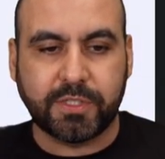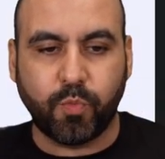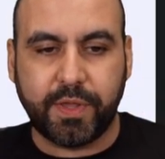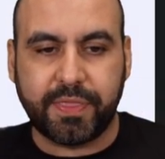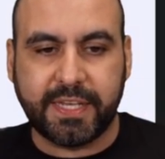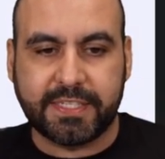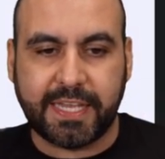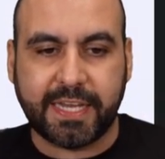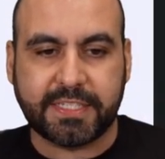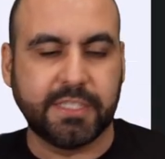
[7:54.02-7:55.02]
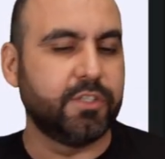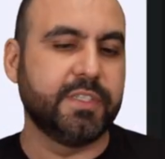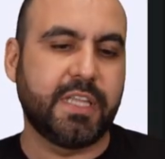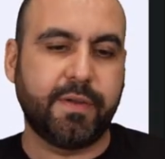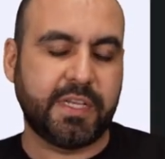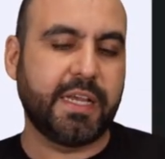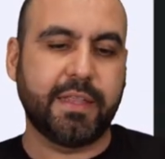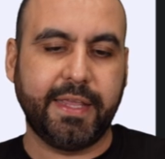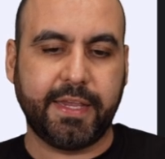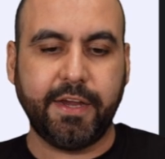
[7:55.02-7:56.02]
us with these sections. So instead of saying
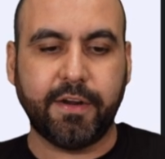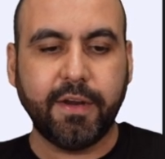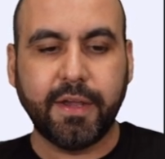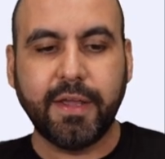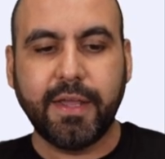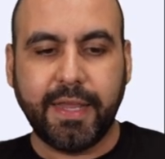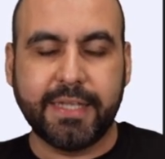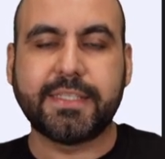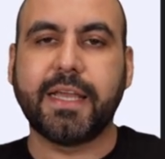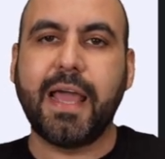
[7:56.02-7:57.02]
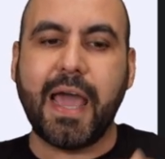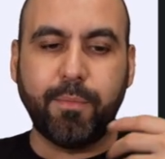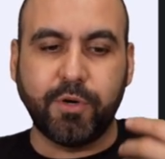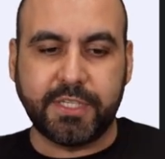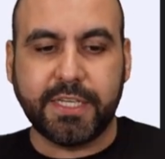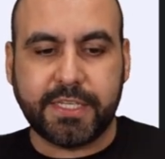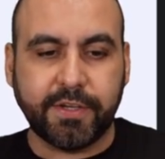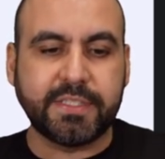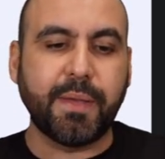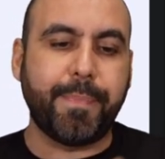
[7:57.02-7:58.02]
click here, it's gonna add more
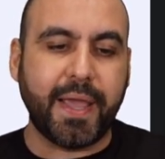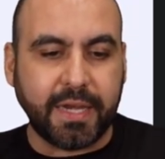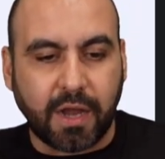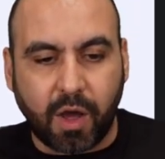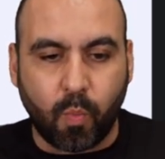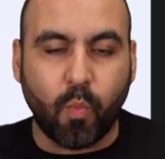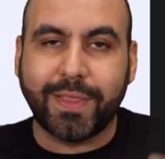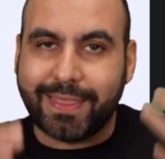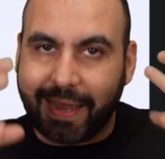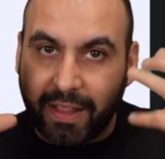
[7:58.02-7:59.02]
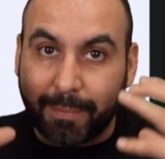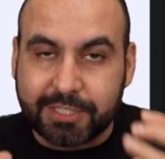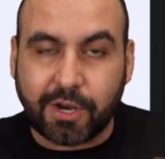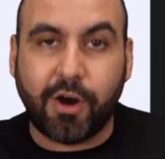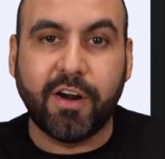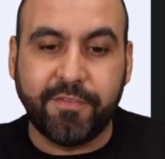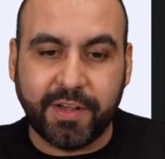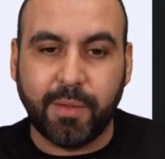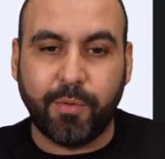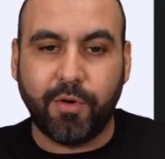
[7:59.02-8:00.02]
details depending on what the elements are
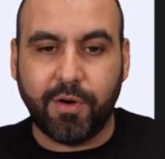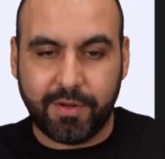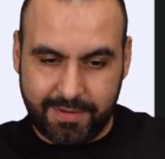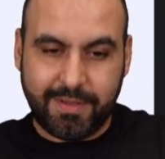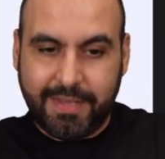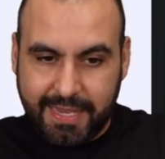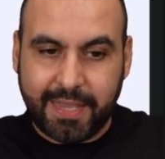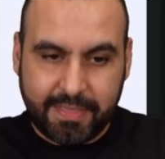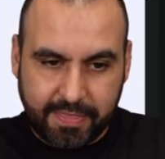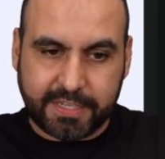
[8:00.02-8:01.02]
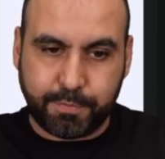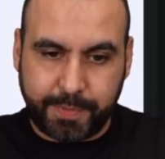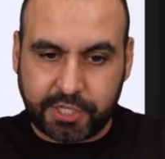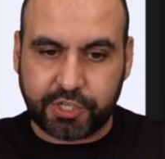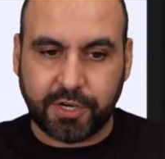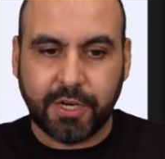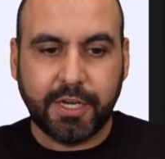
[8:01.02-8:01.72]
available in this picture.